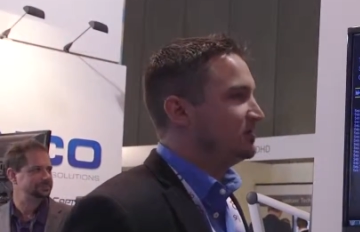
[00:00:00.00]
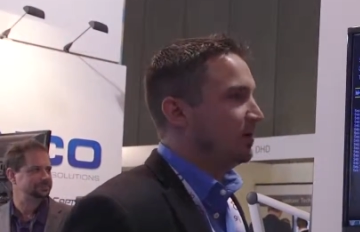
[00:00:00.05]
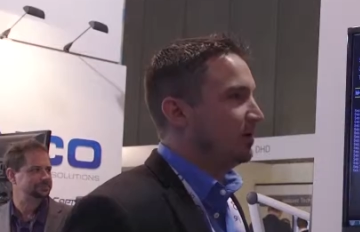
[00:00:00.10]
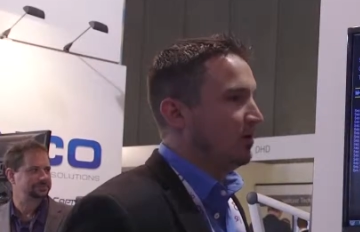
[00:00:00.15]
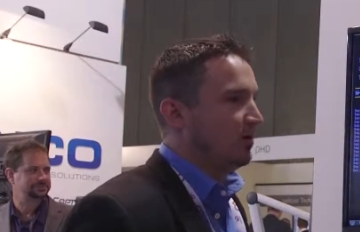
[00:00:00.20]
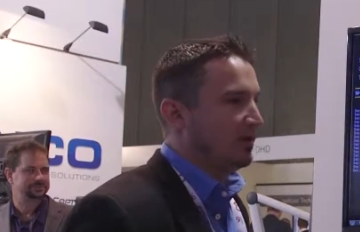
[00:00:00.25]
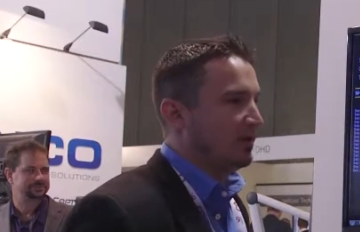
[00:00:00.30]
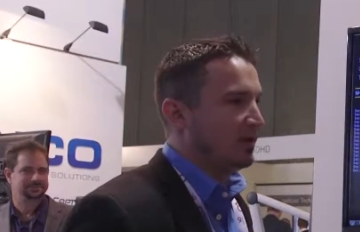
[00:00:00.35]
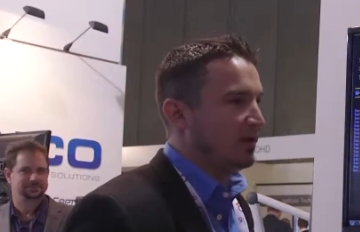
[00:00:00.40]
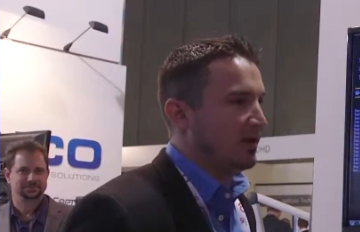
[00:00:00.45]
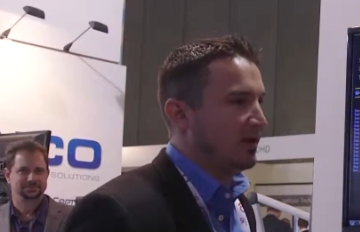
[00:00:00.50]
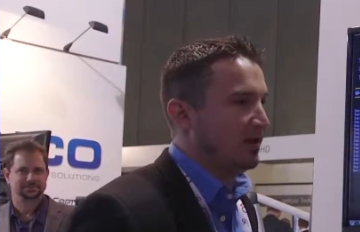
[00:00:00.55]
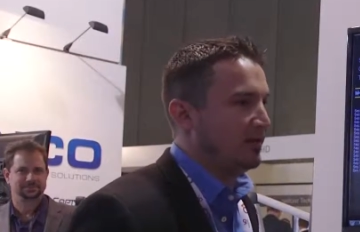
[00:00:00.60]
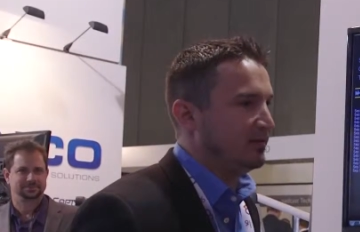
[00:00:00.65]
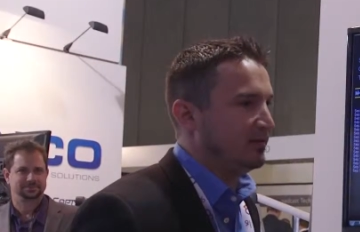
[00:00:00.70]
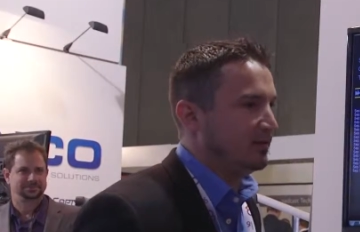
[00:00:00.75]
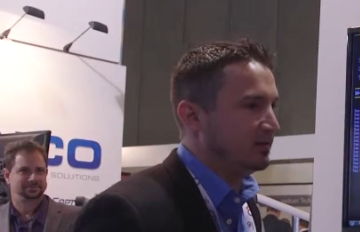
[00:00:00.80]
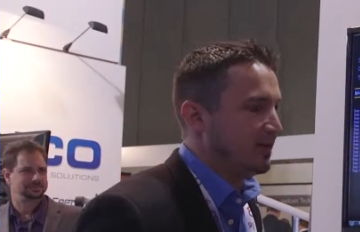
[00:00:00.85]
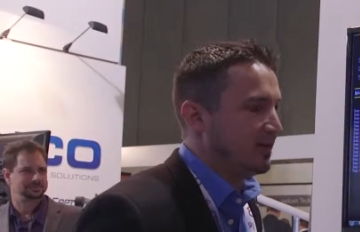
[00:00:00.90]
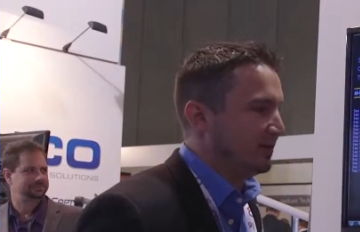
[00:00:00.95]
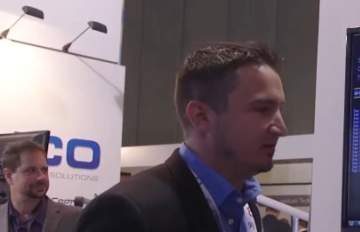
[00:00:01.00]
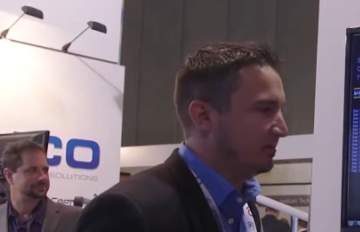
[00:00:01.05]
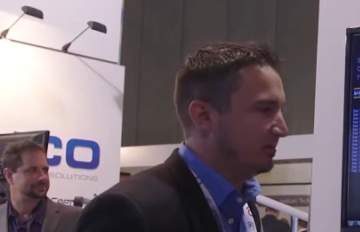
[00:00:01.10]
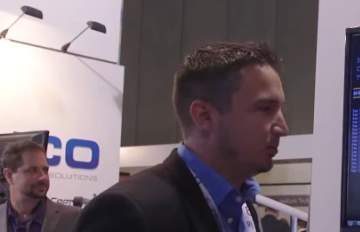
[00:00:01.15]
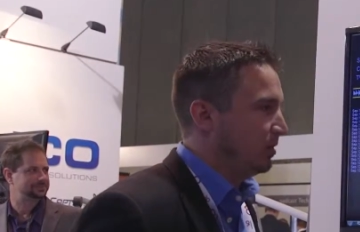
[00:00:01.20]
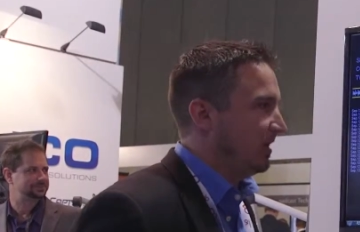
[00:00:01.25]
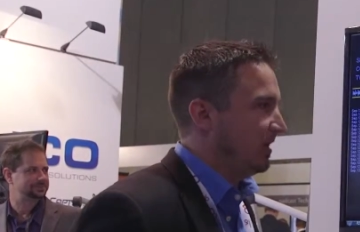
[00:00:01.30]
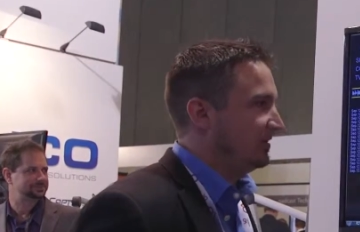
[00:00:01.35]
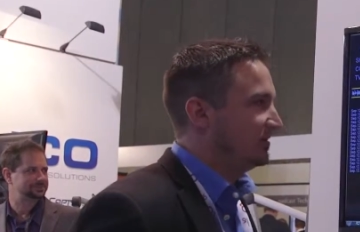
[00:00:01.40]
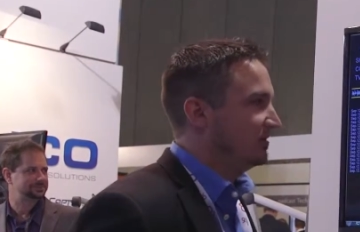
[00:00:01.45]
Speaker 1: So it, it takes the
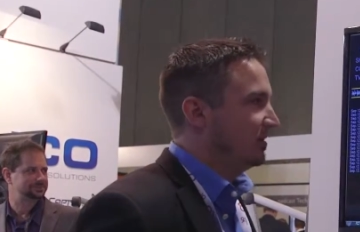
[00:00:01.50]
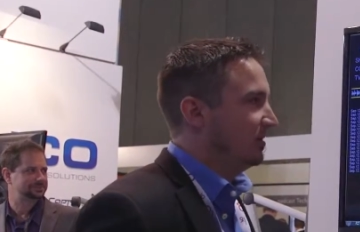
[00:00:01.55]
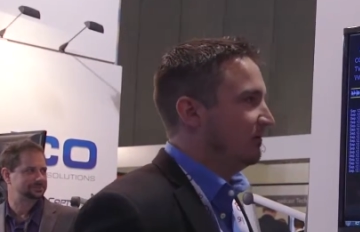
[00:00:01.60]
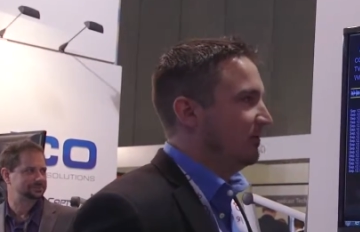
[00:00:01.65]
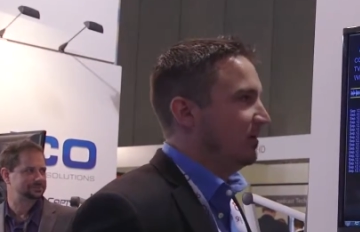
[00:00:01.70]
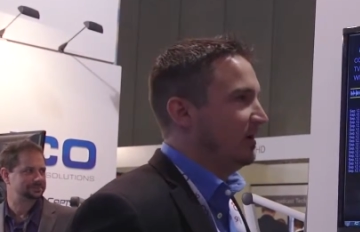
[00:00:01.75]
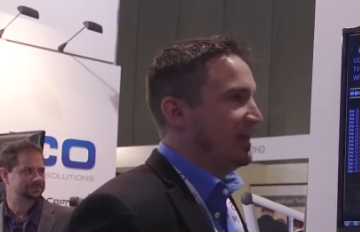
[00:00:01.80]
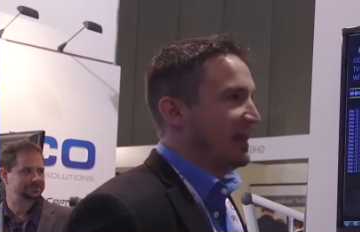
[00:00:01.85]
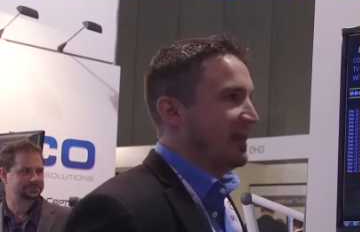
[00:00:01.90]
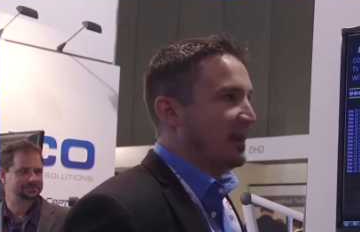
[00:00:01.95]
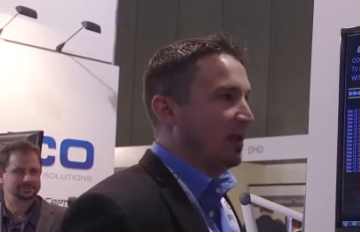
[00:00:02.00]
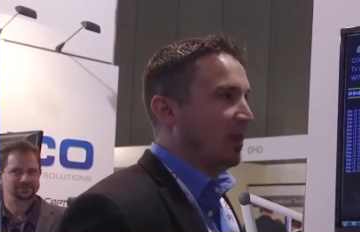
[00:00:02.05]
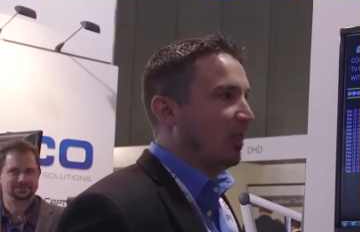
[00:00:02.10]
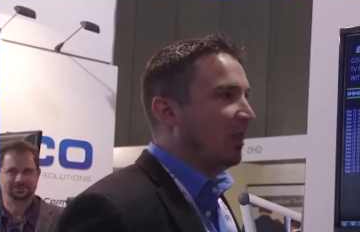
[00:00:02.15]
place of uh, needing a